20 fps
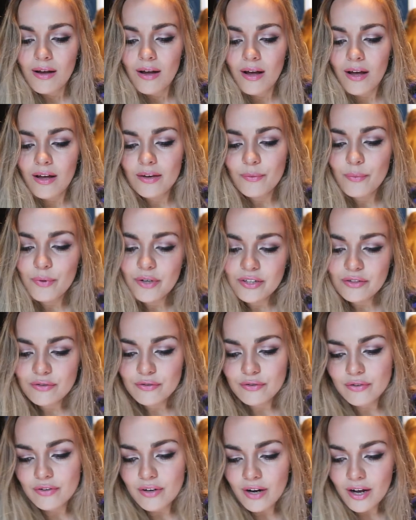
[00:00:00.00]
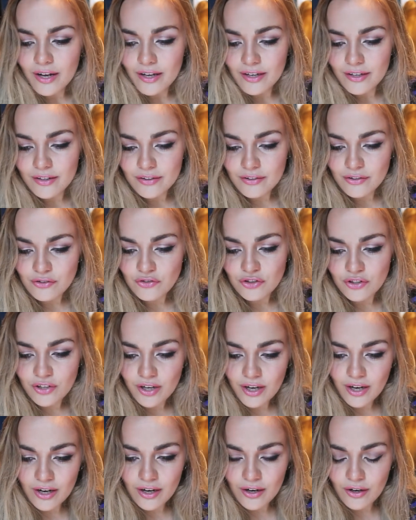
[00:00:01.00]
I wouldn't cry in the
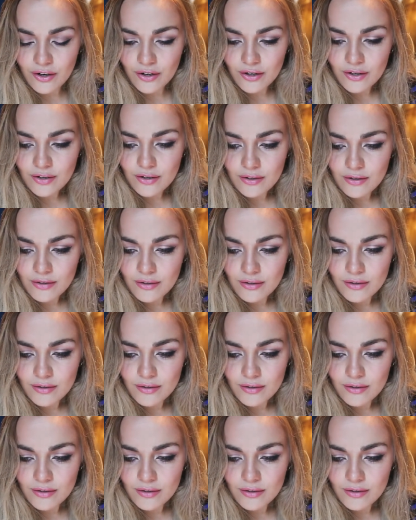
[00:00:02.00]
chair.